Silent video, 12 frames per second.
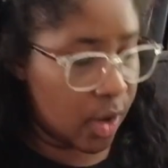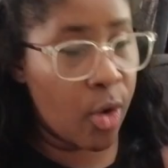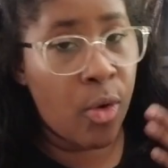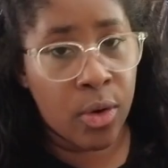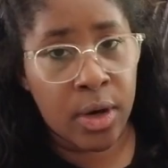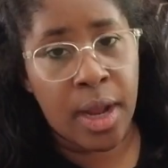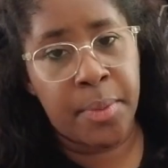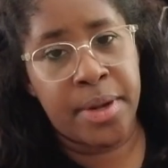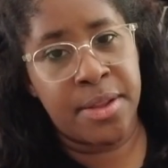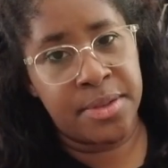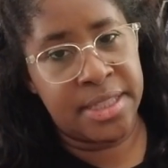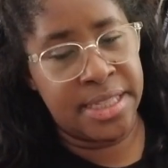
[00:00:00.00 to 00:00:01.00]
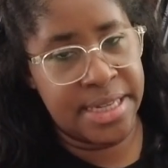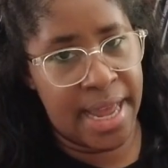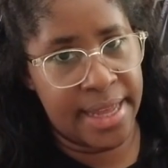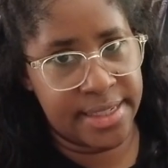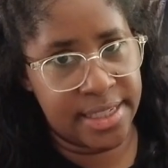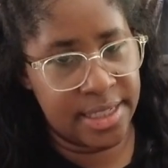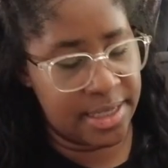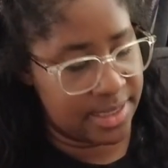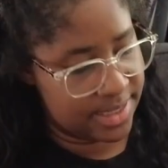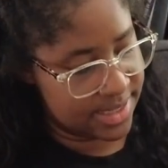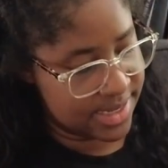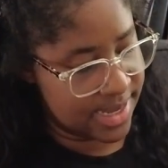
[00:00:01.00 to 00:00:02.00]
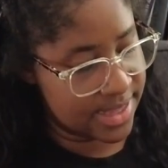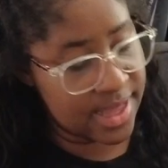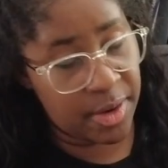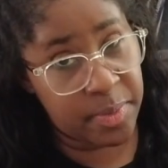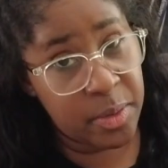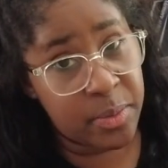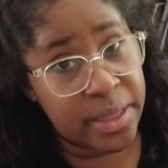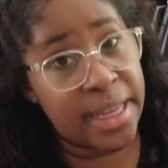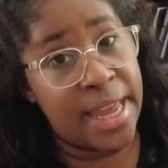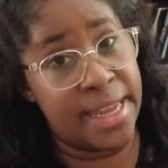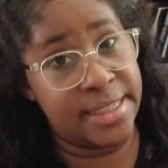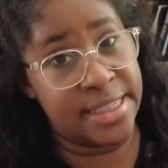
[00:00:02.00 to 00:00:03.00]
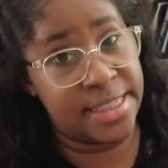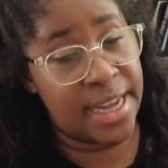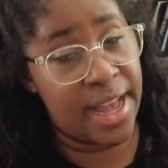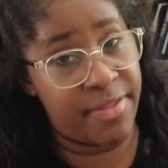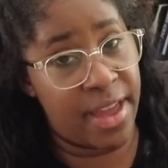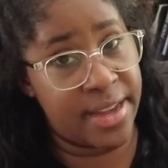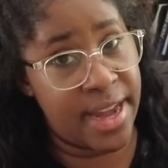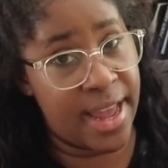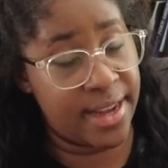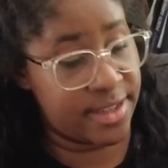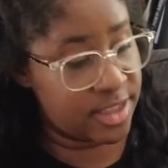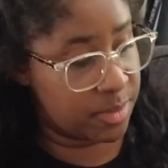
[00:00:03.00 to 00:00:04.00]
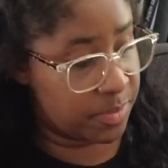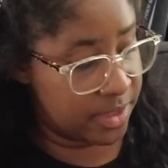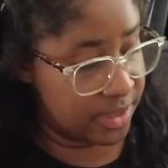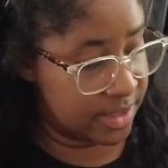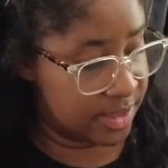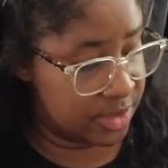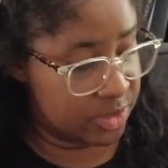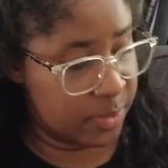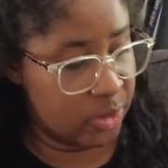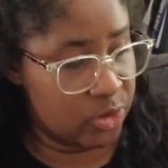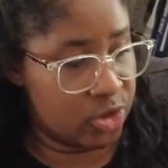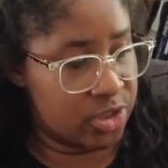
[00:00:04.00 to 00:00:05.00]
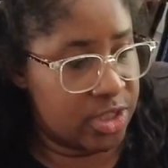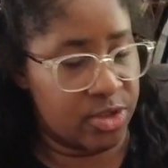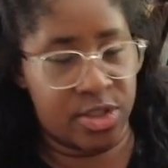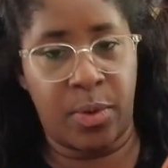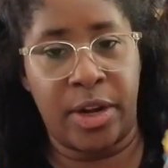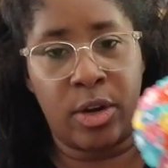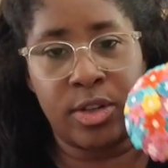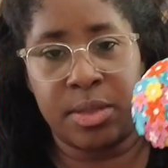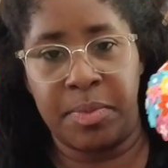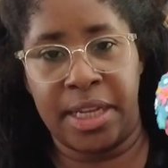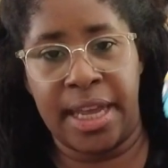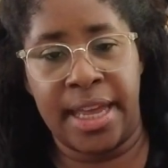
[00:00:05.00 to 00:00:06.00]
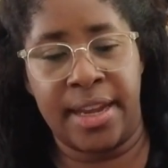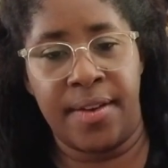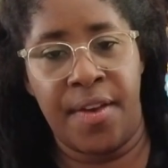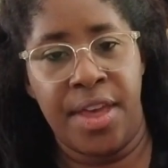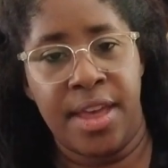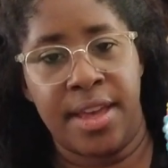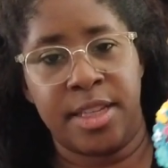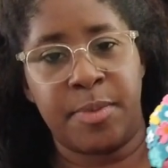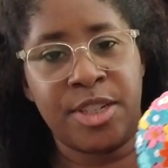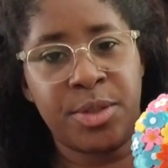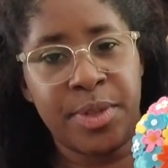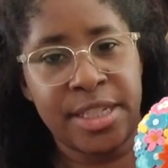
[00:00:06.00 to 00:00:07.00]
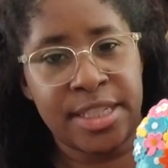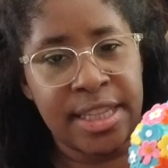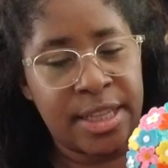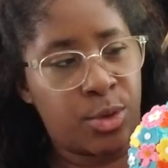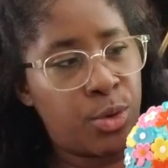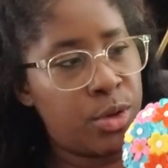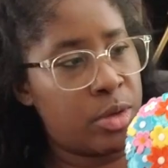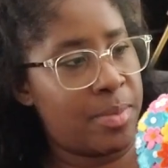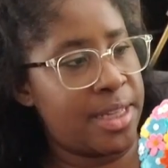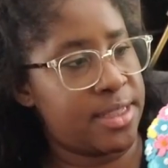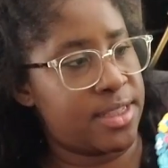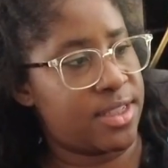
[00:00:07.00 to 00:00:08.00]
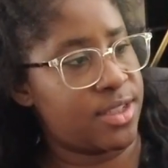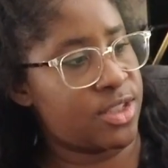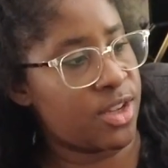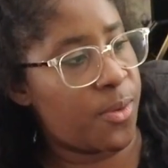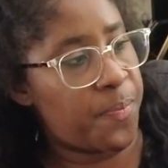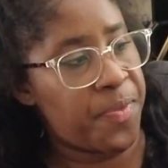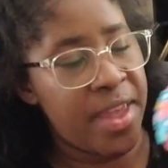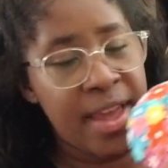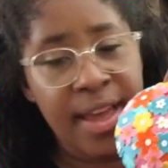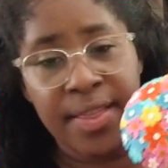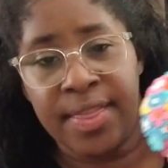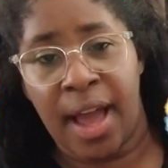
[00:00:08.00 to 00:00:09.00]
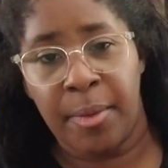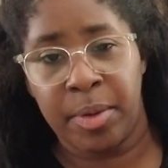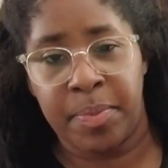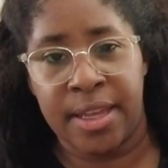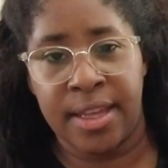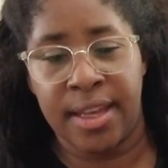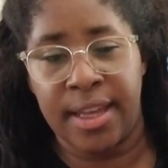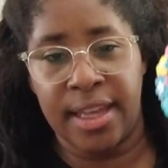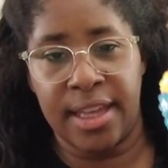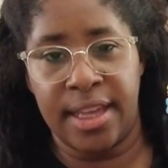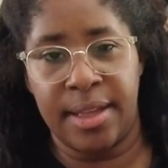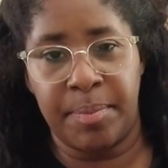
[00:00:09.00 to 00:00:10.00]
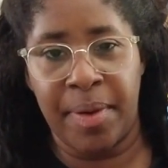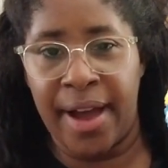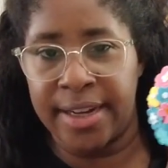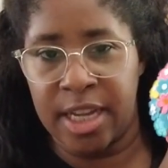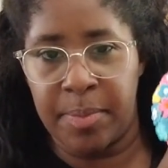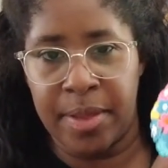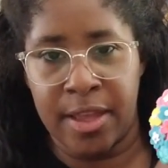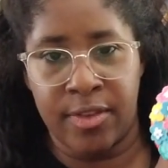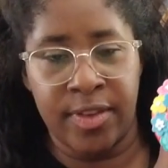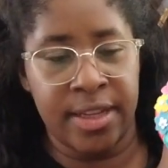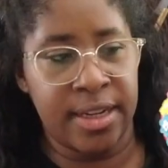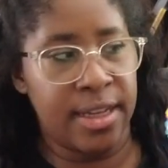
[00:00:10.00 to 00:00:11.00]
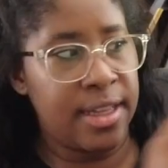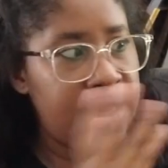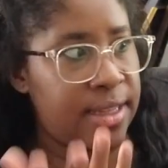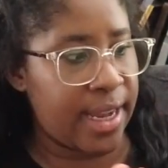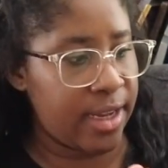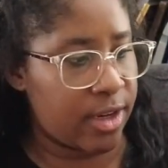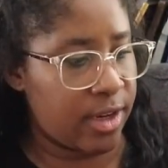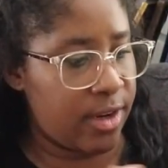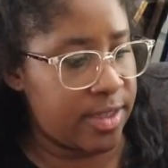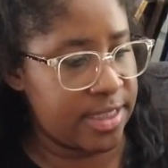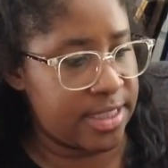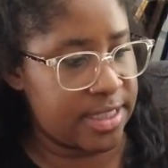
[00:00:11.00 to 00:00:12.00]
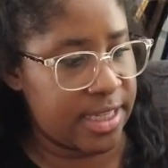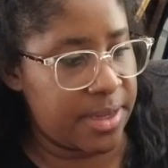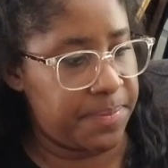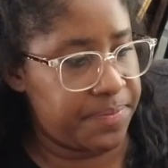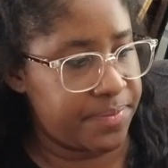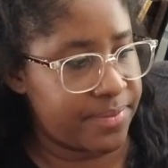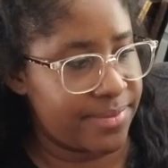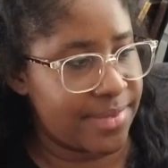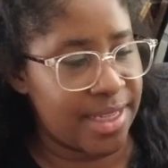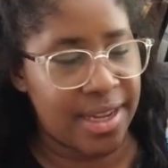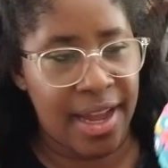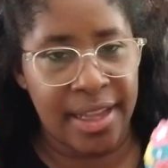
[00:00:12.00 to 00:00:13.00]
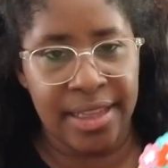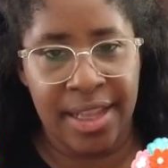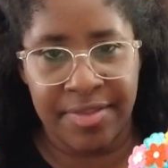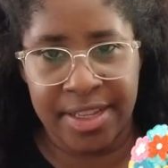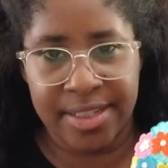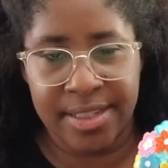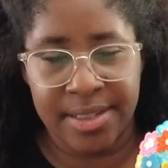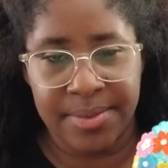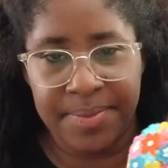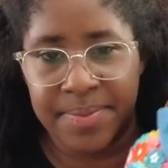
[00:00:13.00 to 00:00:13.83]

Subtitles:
Or I would use the net, and that would be really handy to have that net to put the Spirit jersey or sweater or something in, especially when it's like the cooler months. So that would be packed up even lighter, honestly. I love this.